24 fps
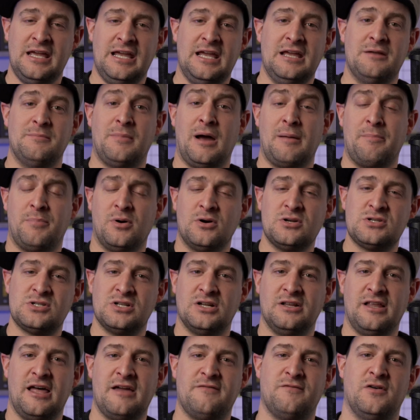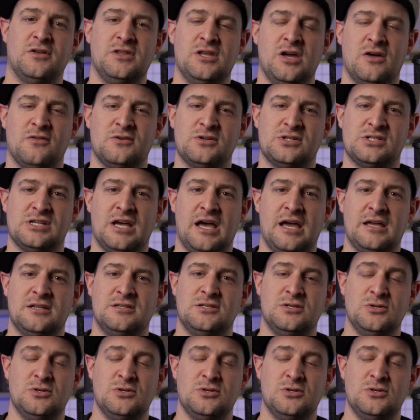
in my personal life on the other side